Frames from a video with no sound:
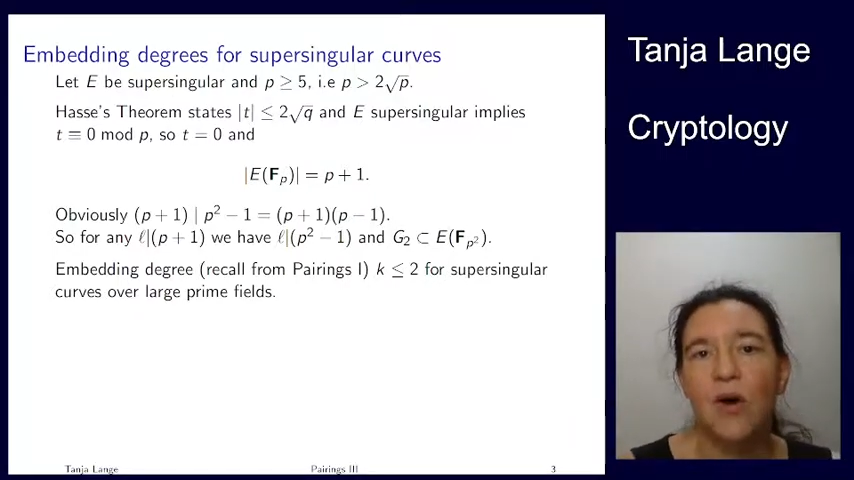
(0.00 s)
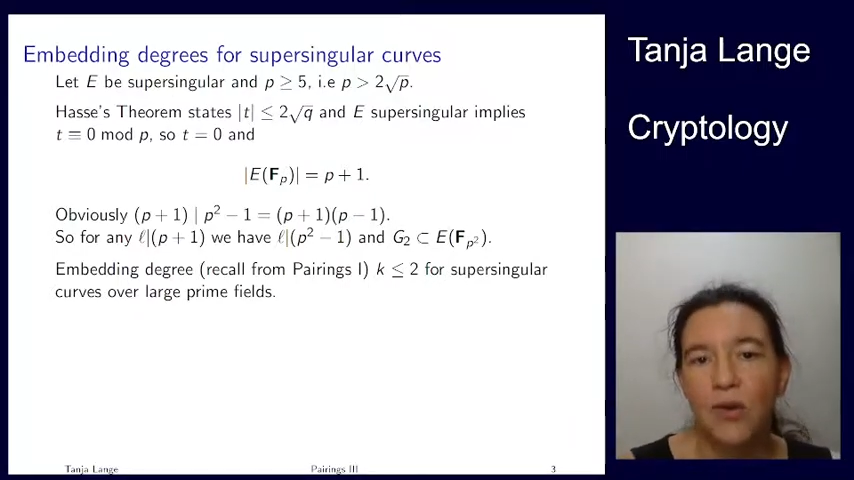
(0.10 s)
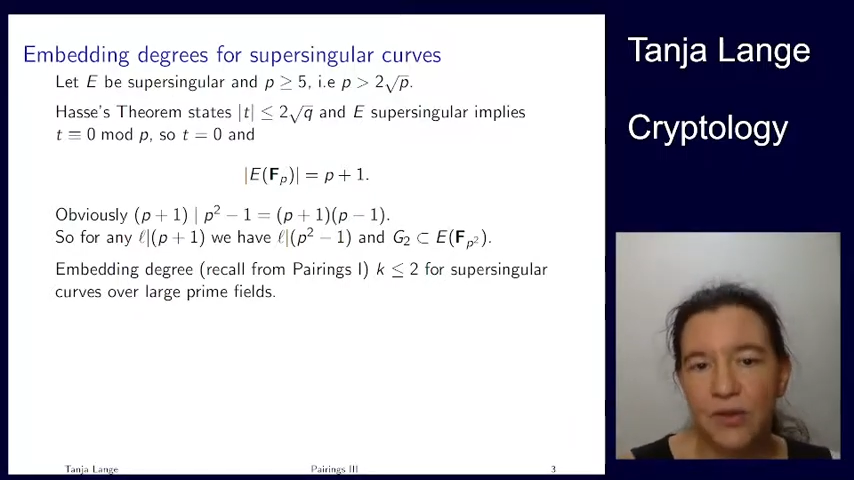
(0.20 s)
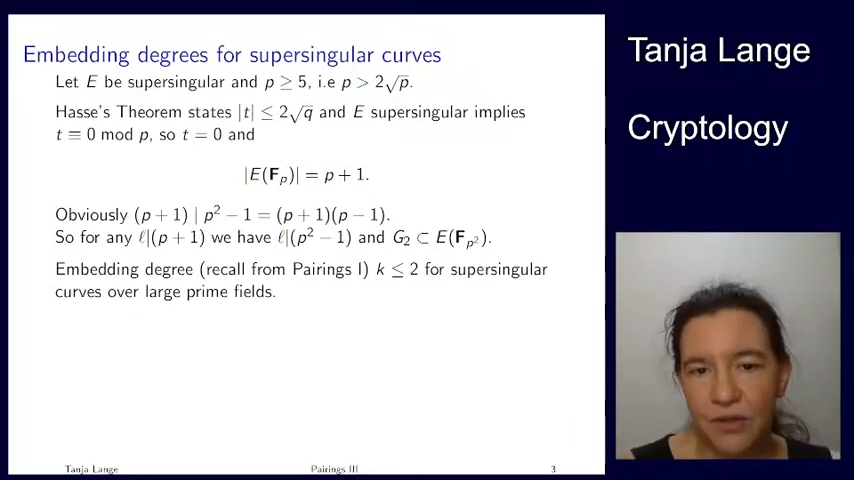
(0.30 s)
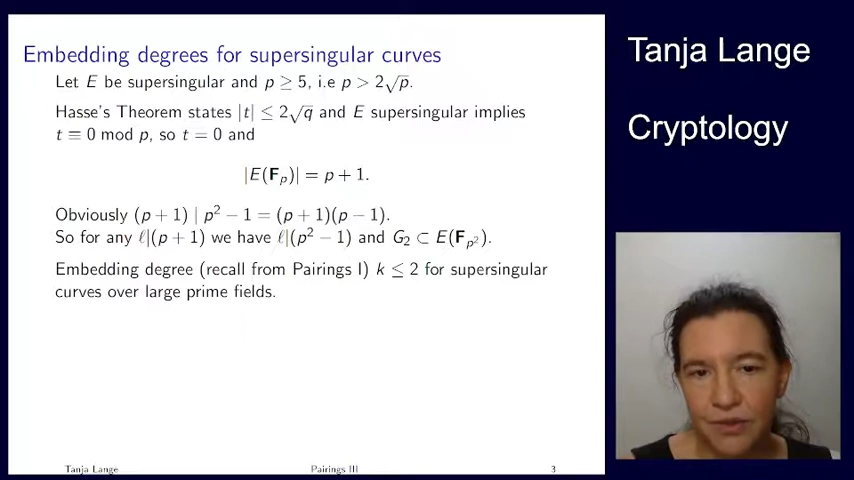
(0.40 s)

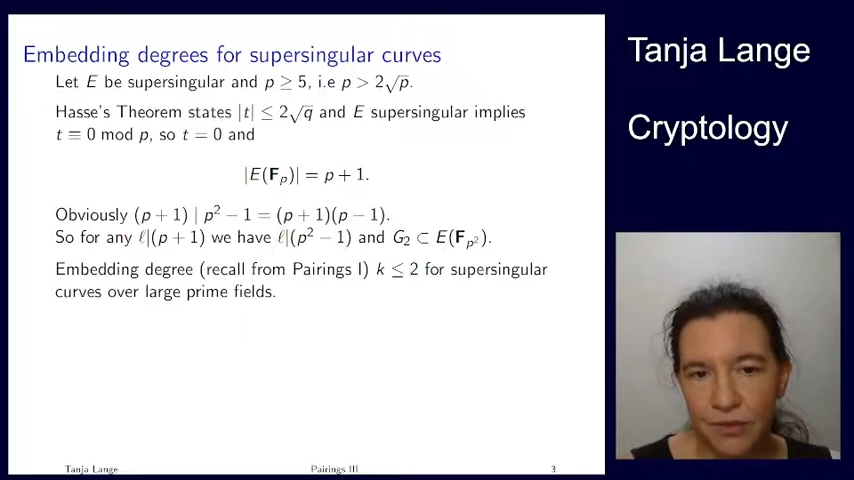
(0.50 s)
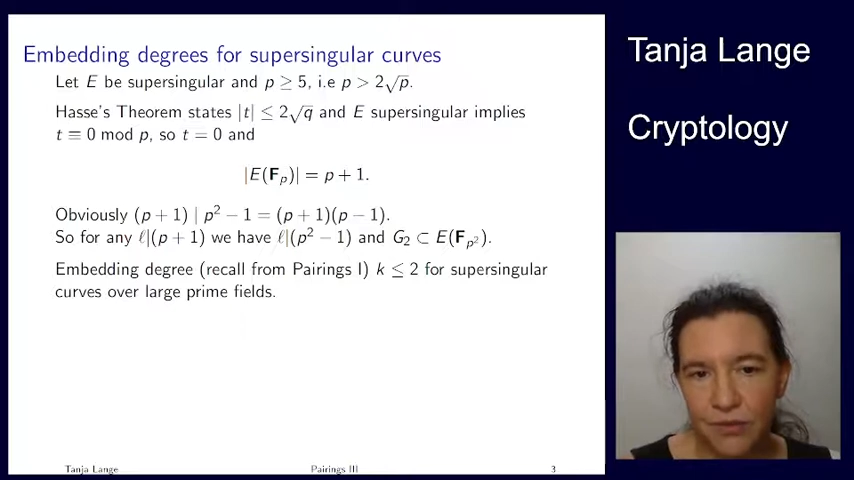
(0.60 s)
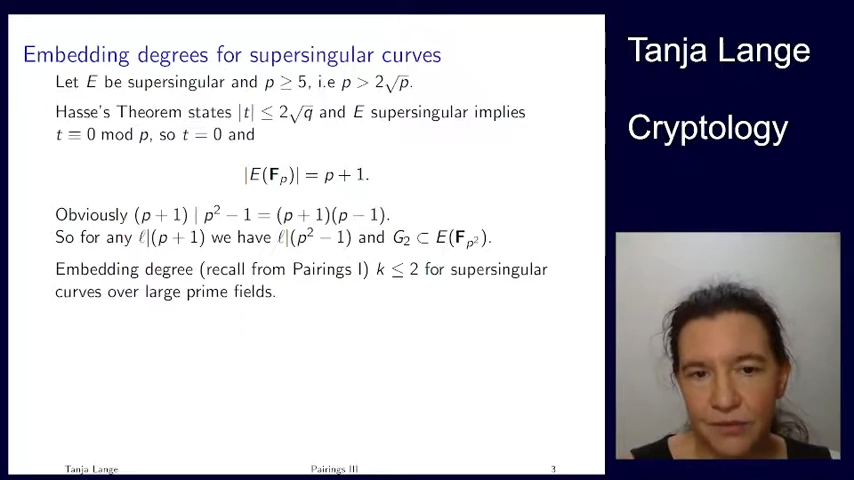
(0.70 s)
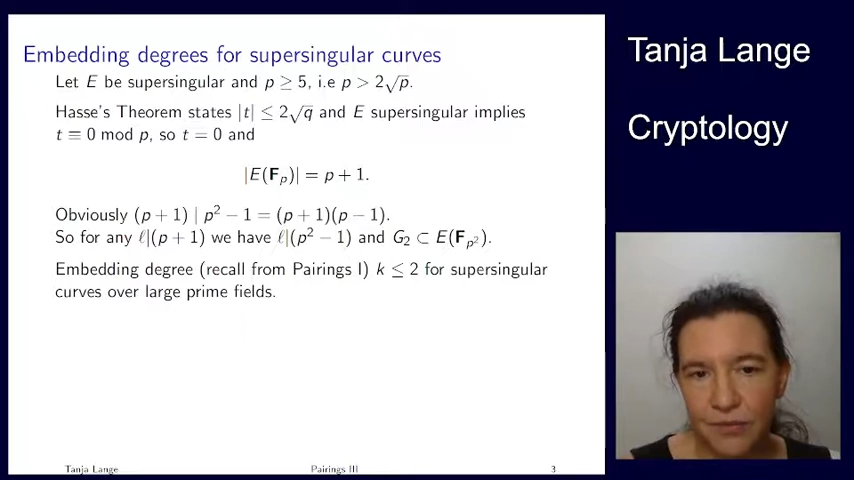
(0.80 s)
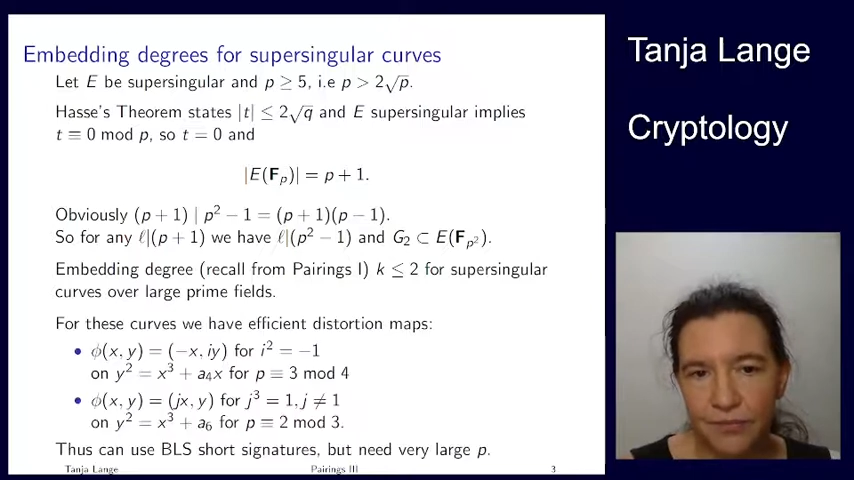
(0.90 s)
on these
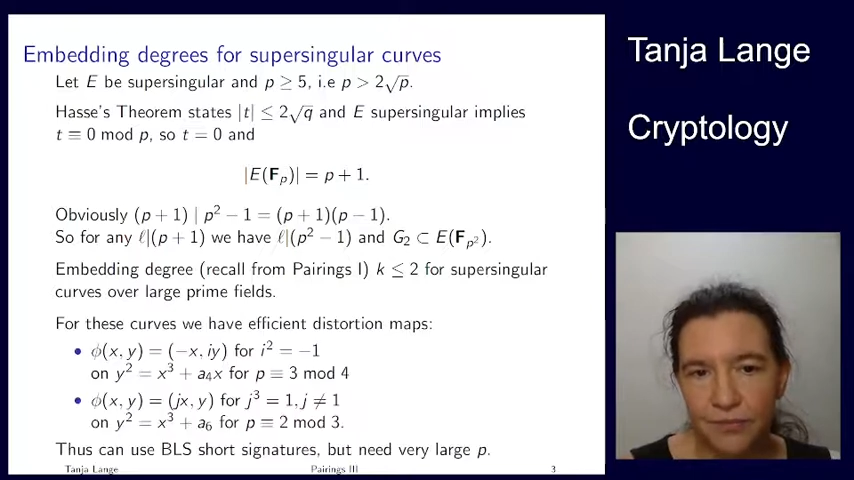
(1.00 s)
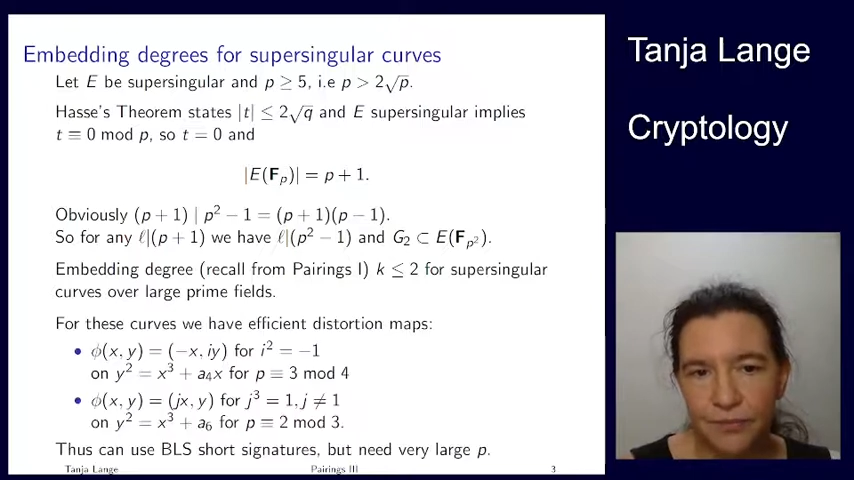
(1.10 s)
curves.